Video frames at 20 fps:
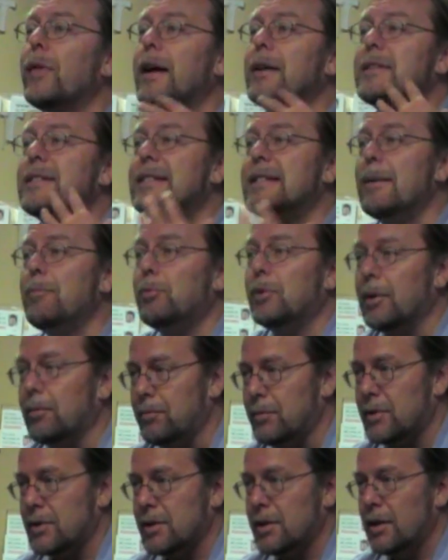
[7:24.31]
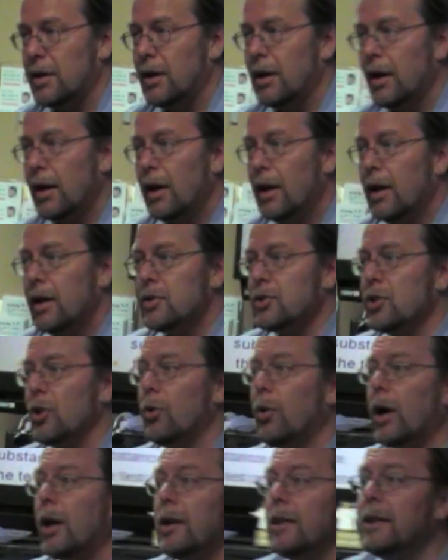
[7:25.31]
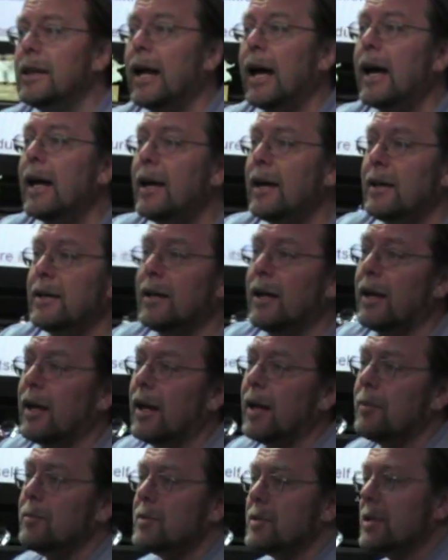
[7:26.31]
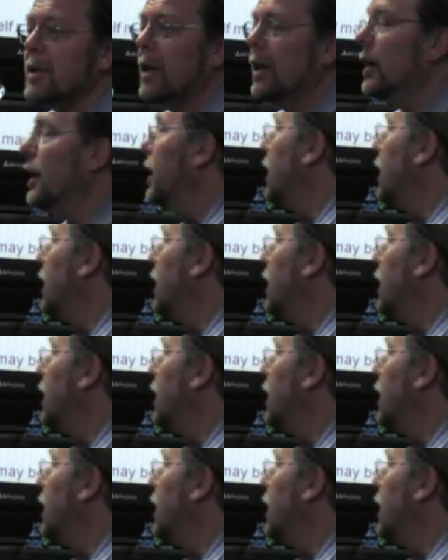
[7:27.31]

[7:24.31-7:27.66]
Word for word: without symptoms. So a lot of times,